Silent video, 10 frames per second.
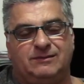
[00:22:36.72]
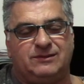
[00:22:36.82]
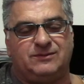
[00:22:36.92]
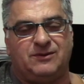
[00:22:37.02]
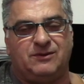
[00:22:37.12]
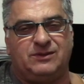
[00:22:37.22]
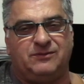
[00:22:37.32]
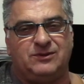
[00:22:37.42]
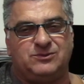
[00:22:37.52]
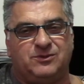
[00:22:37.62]
It's a very
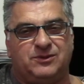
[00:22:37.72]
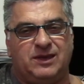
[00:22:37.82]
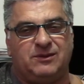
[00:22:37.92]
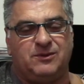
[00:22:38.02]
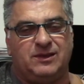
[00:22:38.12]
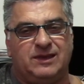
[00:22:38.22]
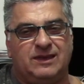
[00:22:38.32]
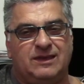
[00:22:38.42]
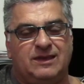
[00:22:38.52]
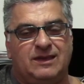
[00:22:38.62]
individual thing,
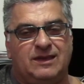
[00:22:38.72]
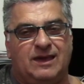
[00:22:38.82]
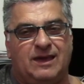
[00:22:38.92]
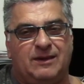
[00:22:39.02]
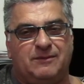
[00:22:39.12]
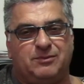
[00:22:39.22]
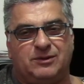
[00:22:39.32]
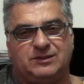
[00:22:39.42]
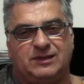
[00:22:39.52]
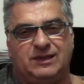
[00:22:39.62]
really.
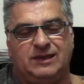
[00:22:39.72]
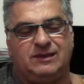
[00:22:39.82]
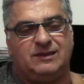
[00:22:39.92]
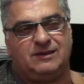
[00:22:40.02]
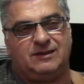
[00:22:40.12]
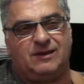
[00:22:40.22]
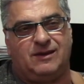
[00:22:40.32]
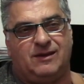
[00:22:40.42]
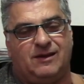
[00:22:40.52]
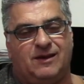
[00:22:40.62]
Personally,
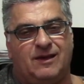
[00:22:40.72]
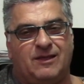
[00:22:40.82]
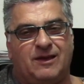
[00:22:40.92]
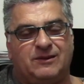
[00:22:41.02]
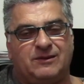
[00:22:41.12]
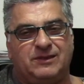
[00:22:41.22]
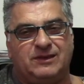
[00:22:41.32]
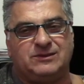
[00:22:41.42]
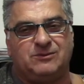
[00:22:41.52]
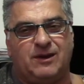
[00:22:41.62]
I like it. I
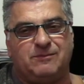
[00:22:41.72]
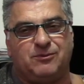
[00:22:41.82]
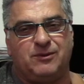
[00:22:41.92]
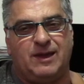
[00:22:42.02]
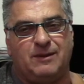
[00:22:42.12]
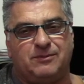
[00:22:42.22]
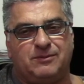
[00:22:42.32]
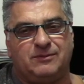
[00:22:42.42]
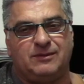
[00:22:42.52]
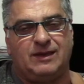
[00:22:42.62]
think it's a great preamp.
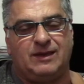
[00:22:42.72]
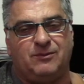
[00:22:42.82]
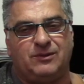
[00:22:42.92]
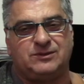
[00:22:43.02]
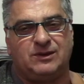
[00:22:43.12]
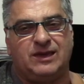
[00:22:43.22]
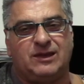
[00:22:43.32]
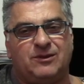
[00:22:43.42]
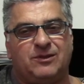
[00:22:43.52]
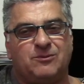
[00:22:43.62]
Once I
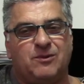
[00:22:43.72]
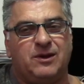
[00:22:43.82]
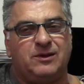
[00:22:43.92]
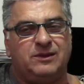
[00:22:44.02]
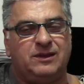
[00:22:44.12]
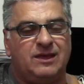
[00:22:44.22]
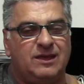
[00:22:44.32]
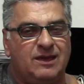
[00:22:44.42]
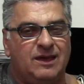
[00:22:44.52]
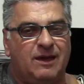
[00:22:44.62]
get it on the road,
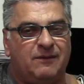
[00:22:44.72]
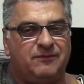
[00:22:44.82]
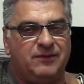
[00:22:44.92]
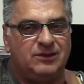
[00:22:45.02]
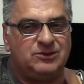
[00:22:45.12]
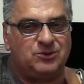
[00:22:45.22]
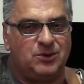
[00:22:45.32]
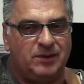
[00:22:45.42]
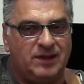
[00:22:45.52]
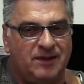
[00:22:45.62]
I'm fairly
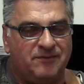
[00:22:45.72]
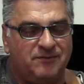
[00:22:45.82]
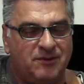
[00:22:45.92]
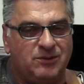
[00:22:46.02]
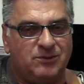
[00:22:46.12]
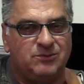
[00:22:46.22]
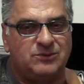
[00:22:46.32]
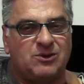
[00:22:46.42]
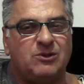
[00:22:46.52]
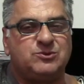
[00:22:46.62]
sure I'm going to have very good
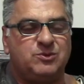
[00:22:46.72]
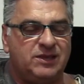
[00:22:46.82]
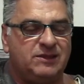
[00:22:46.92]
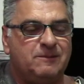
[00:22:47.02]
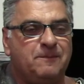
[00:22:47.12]
results with it.